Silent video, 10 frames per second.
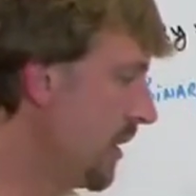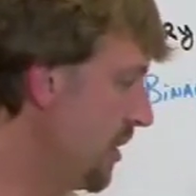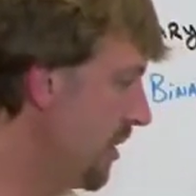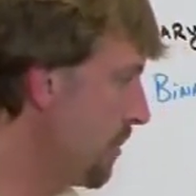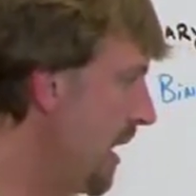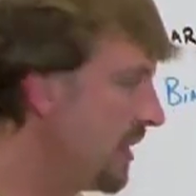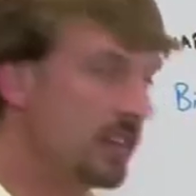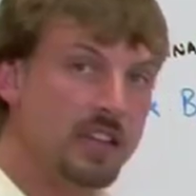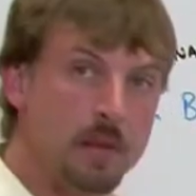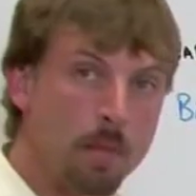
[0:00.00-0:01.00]
You can make
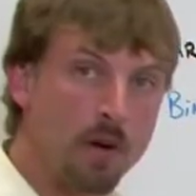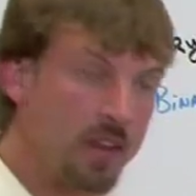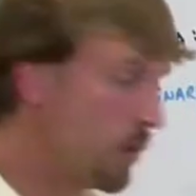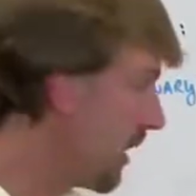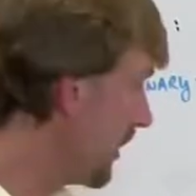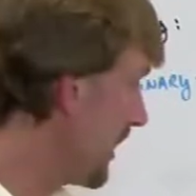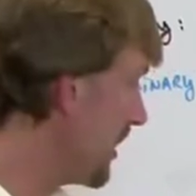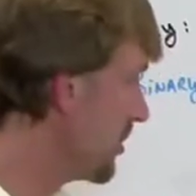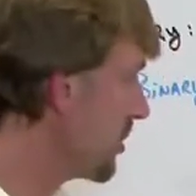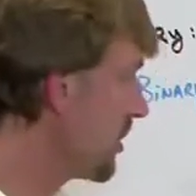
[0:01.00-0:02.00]
the leap pretty quickly.
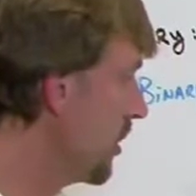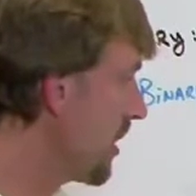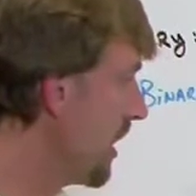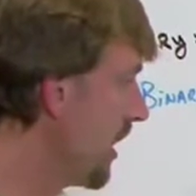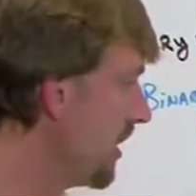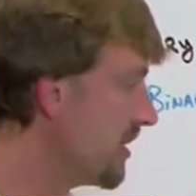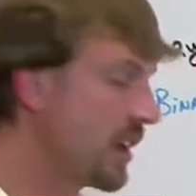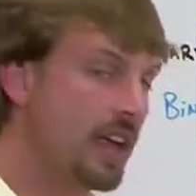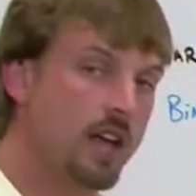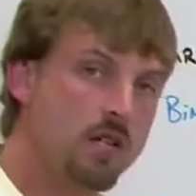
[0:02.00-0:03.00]
You just look here and
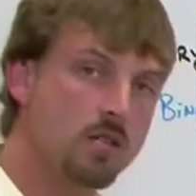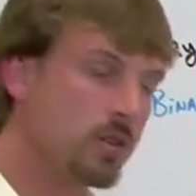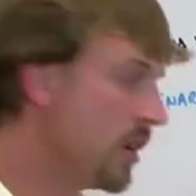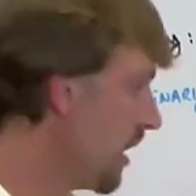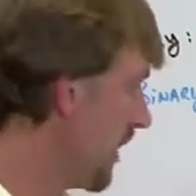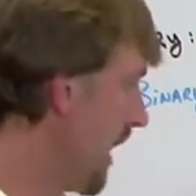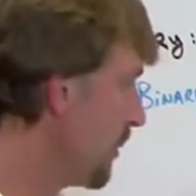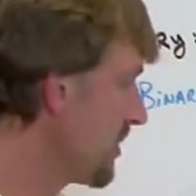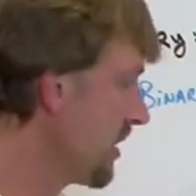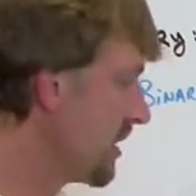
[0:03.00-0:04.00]
say, oh, that
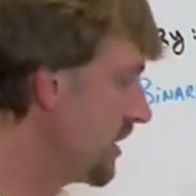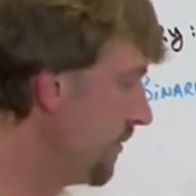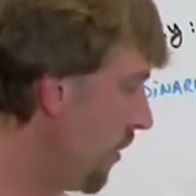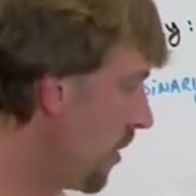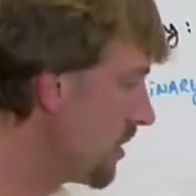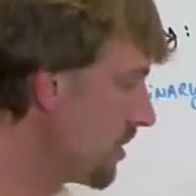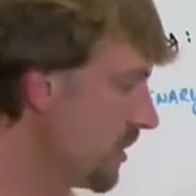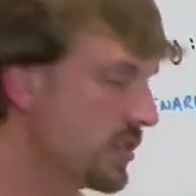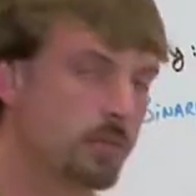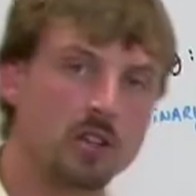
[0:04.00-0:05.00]
one's 64, so
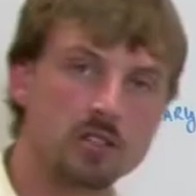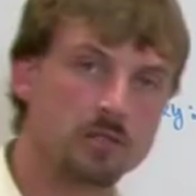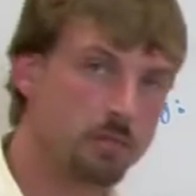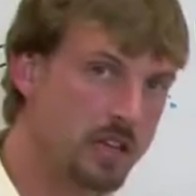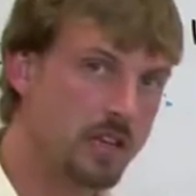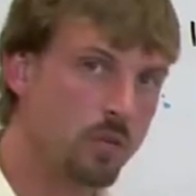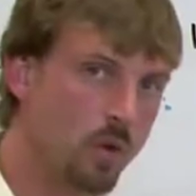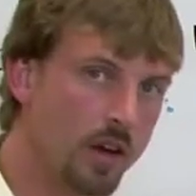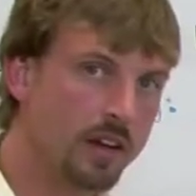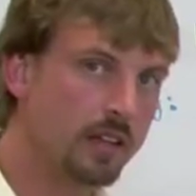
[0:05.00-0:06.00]
this must be
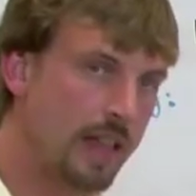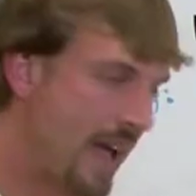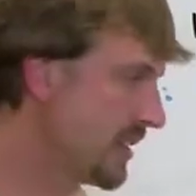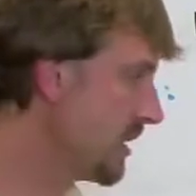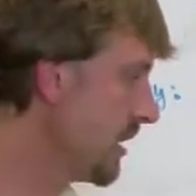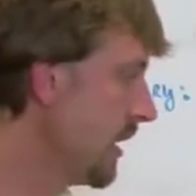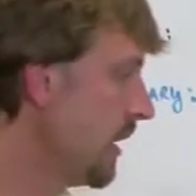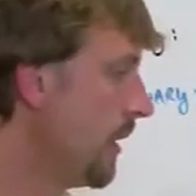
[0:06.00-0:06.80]
1 less.